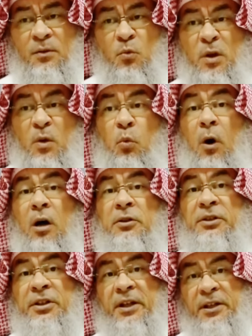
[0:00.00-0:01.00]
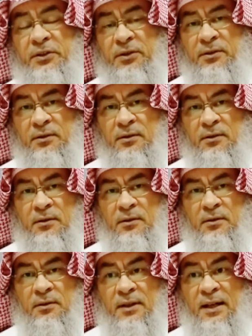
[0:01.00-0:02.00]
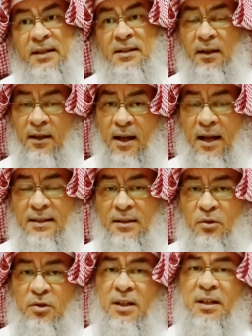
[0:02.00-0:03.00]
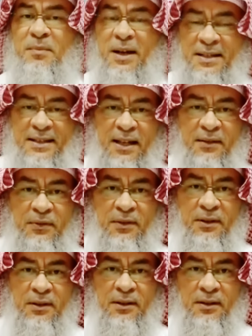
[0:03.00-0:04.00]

we wanted, that is Allah Azza wa Jalla and myself.